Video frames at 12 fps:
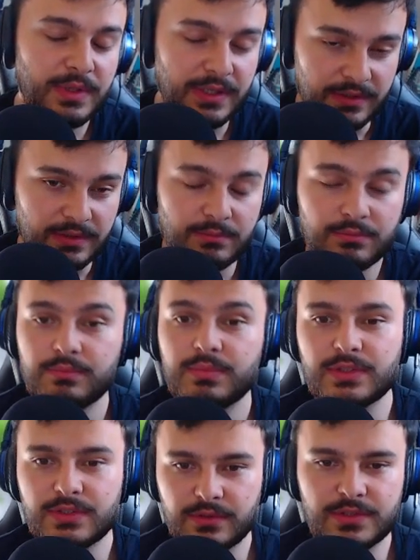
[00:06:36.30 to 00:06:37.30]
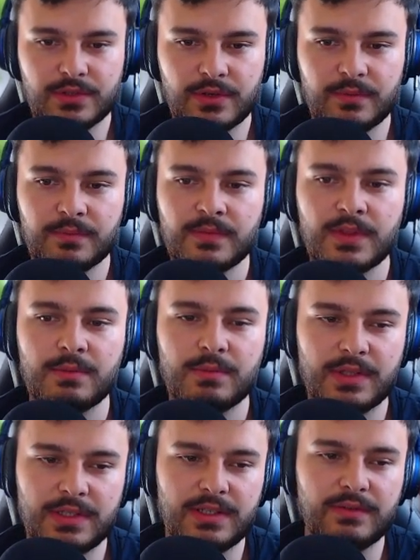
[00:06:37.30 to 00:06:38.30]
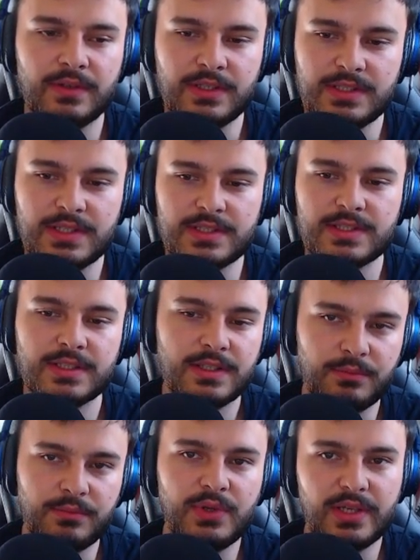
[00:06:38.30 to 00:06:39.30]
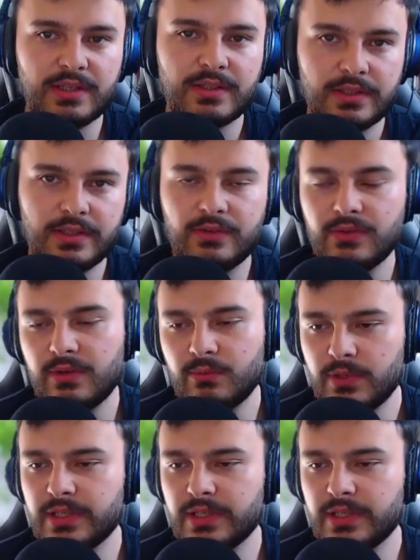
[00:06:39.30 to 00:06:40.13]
Barcelona, sorry, but the differences are big. You know, they're